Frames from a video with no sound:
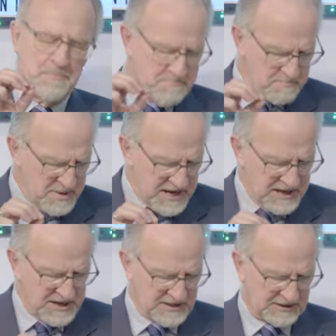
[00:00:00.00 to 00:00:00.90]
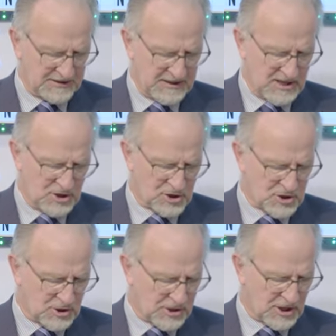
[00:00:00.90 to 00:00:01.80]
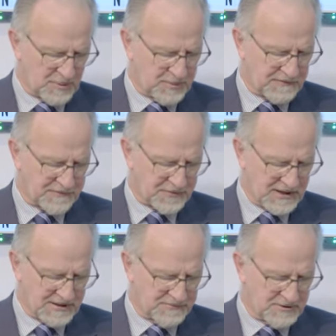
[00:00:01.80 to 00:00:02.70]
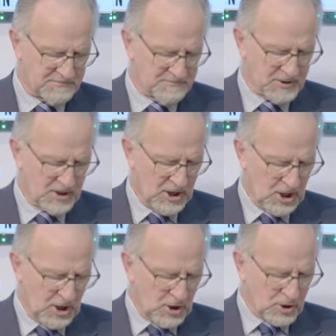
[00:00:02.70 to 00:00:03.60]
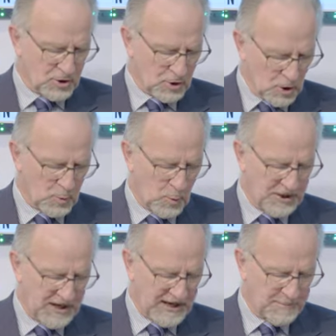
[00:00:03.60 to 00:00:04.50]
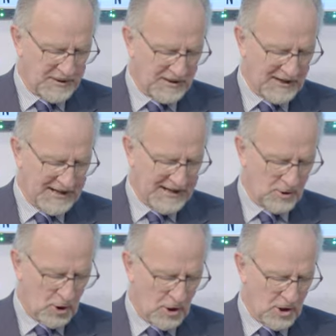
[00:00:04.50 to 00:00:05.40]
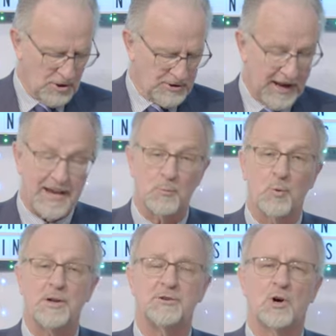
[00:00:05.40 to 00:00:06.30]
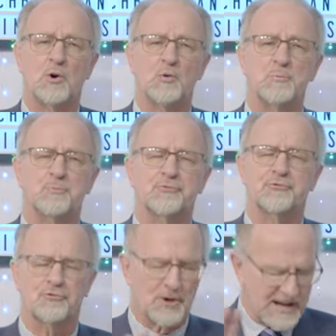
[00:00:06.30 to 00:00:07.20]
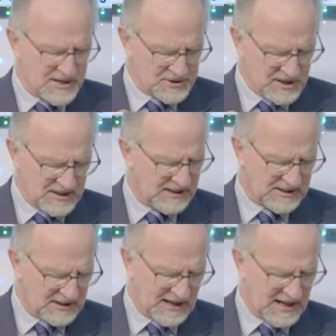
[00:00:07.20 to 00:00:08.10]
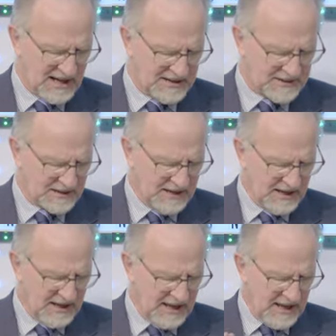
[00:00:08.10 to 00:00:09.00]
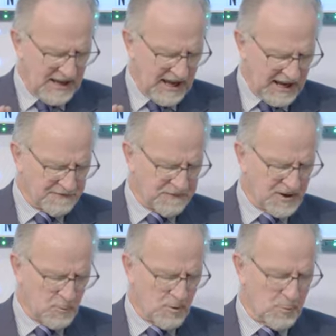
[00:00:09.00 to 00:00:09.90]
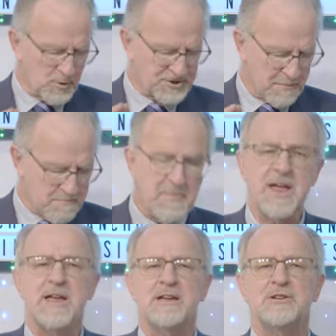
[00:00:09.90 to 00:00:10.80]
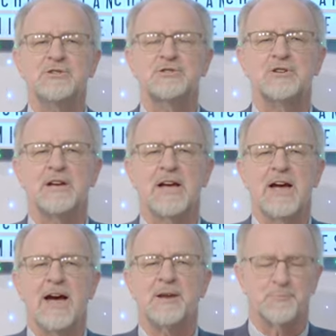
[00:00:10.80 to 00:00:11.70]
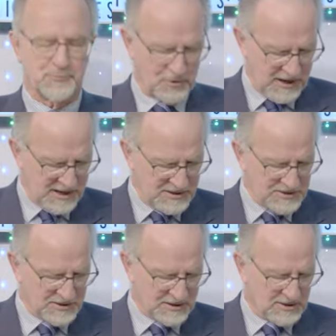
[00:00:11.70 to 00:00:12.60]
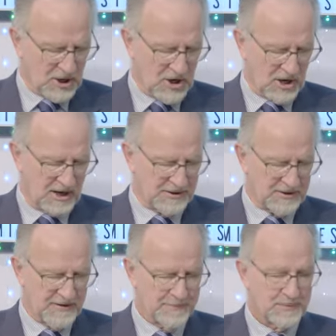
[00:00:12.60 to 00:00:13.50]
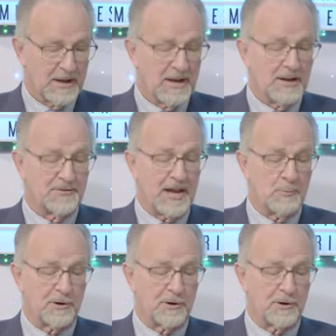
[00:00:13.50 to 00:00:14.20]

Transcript: immediately he stood up in front of them, took what he had been laying on, and went home praising God. Everyone was amazed and praised God. They